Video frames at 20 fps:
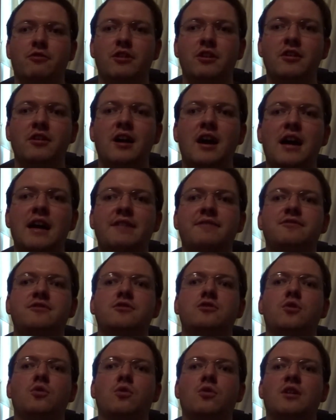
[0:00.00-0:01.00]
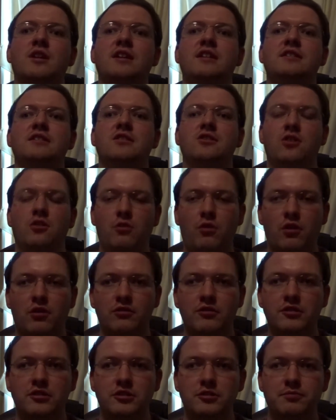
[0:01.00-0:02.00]
real life stories in the
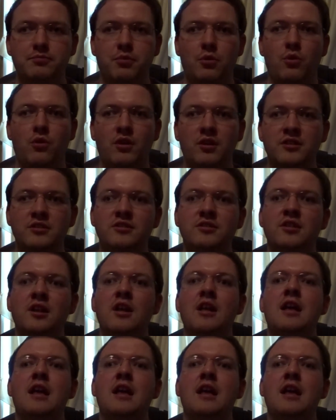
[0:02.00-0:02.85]
world of sports